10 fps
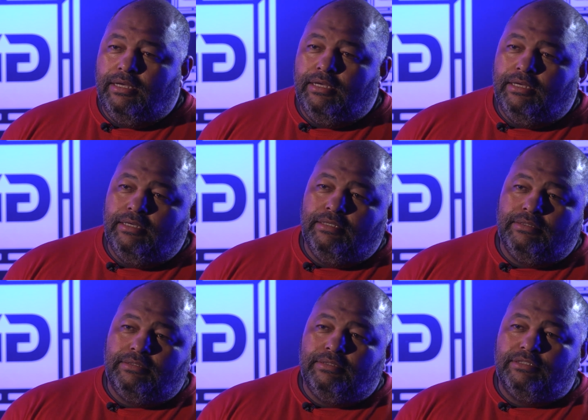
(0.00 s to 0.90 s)

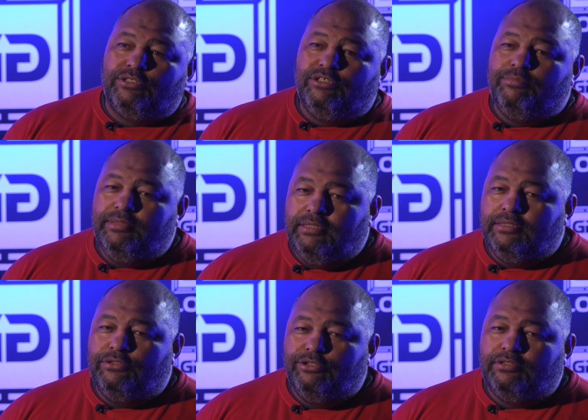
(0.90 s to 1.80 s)
And it's going to
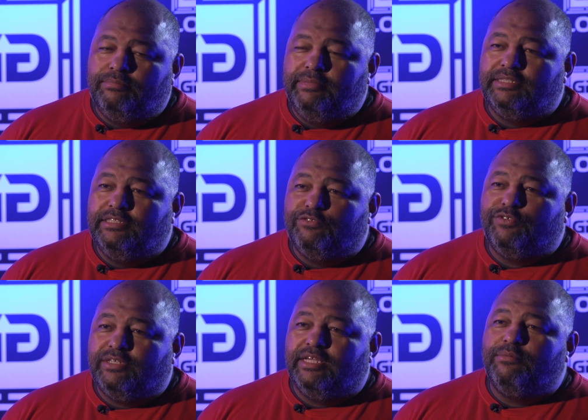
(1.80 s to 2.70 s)
be good business
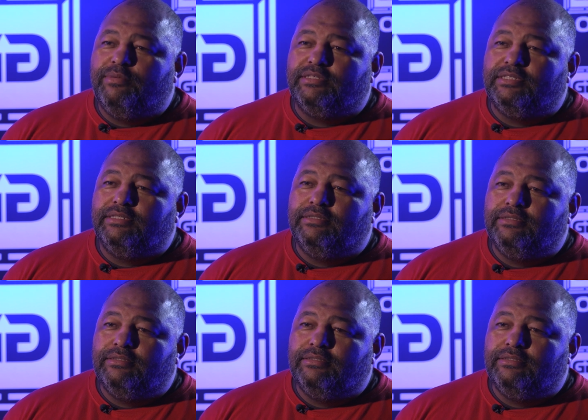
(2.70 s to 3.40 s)
for kickboxing.